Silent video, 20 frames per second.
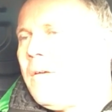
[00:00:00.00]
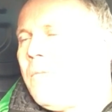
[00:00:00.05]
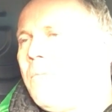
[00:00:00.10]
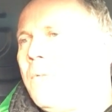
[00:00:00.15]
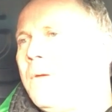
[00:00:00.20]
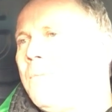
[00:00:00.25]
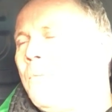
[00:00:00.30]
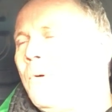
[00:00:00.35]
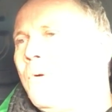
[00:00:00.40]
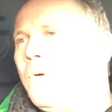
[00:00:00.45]

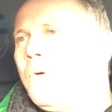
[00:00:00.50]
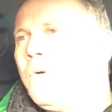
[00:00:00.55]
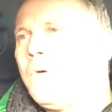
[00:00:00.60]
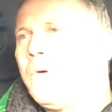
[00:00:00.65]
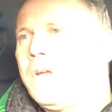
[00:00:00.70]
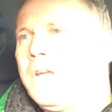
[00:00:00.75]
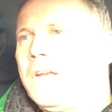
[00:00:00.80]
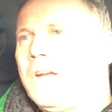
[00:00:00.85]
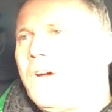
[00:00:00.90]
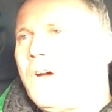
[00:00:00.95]

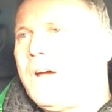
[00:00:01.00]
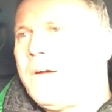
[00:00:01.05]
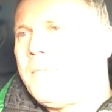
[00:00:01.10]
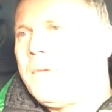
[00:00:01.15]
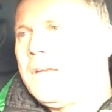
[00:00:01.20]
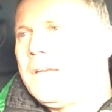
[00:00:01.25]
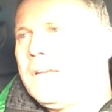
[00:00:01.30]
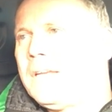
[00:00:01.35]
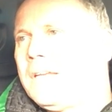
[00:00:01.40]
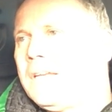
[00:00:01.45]
People, you know, I
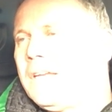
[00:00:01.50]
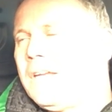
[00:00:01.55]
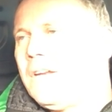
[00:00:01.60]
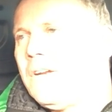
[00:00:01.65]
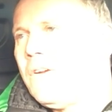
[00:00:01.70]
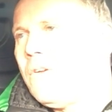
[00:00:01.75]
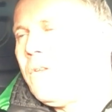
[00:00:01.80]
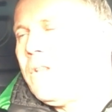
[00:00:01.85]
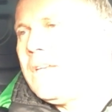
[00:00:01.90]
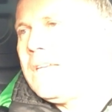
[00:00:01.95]
mean, you
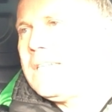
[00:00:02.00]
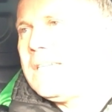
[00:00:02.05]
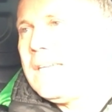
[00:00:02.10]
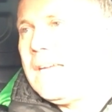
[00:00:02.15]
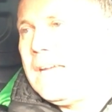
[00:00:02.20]
know, on the